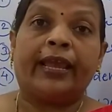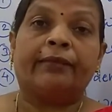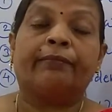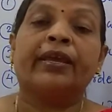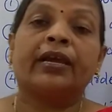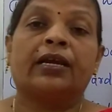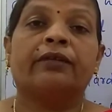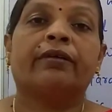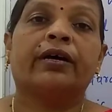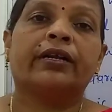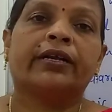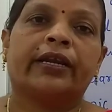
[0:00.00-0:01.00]
be
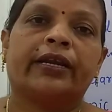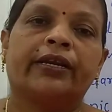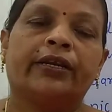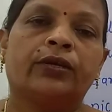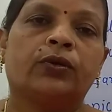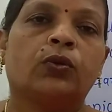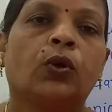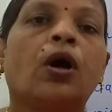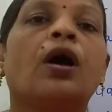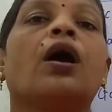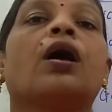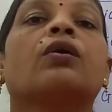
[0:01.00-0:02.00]
converted
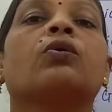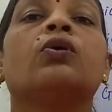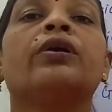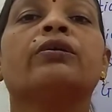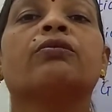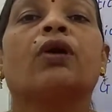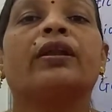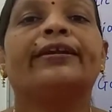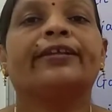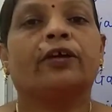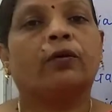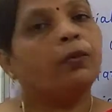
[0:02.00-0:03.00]
into a good
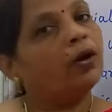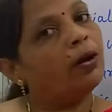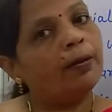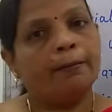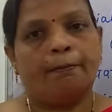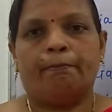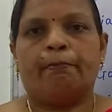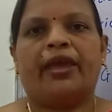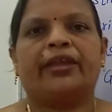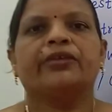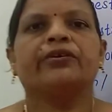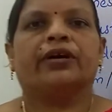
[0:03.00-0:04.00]
quality of
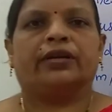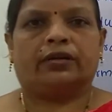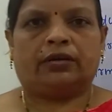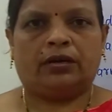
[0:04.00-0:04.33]
manure.